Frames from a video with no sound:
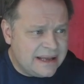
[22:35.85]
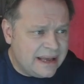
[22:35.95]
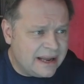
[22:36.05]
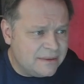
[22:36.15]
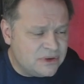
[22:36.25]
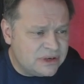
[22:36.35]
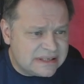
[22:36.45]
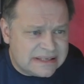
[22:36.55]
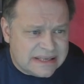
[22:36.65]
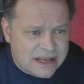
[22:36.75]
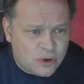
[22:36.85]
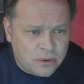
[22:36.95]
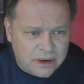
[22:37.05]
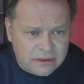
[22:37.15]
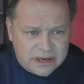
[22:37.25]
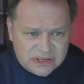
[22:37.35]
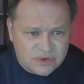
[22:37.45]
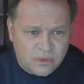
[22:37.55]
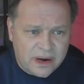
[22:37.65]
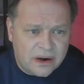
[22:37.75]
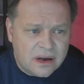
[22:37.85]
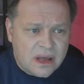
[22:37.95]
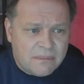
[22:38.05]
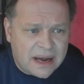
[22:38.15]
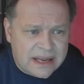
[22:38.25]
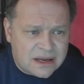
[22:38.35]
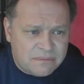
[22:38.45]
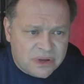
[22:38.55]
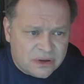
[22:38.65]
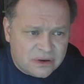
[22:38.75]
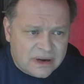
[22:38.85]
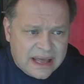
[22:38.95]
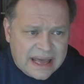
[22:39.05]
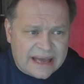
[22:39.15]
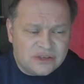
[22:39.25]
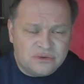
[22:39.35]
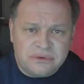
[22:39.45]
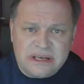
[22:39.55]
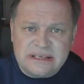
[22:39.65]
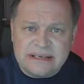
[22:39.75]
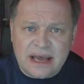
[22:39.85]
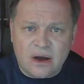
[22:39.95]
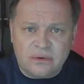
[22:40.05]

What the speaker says: and I'm going to see queries where my computer has reached out